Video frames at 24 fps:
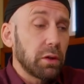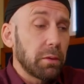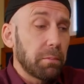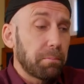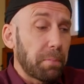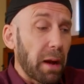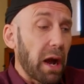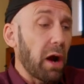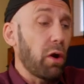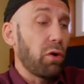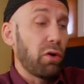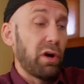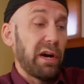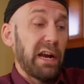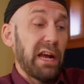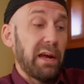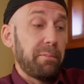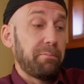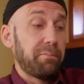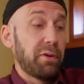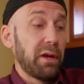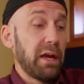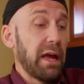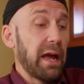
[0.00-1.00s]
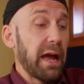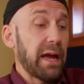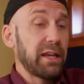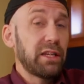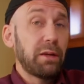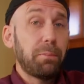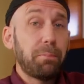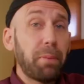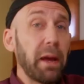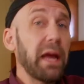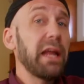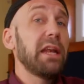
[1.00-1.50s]
power amp, and
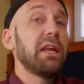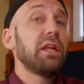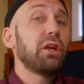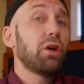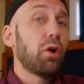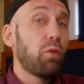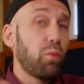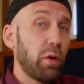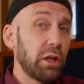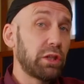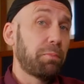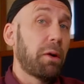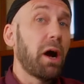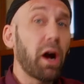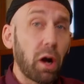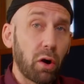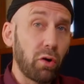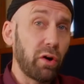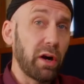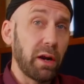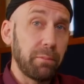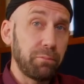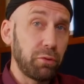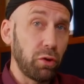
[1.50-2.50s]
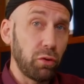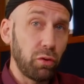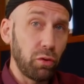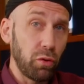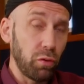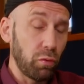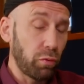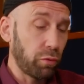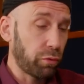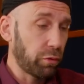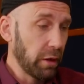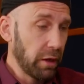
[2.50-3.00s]
depending on which power amp you
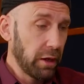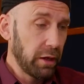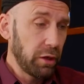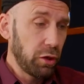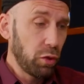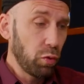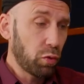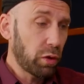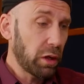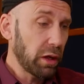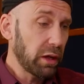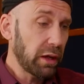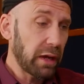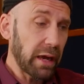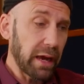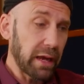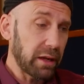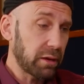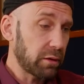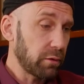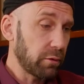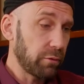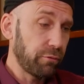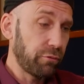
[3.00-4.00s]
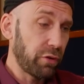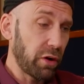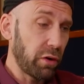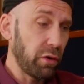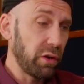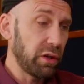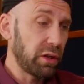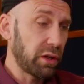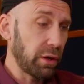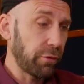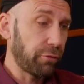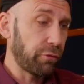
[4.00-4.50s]
use, you can get
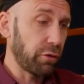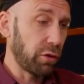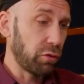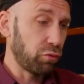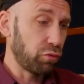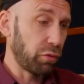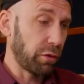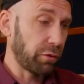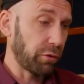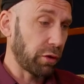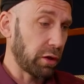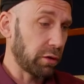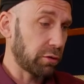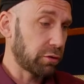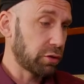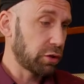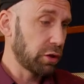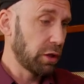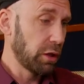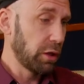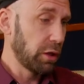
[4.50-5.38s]
very different results.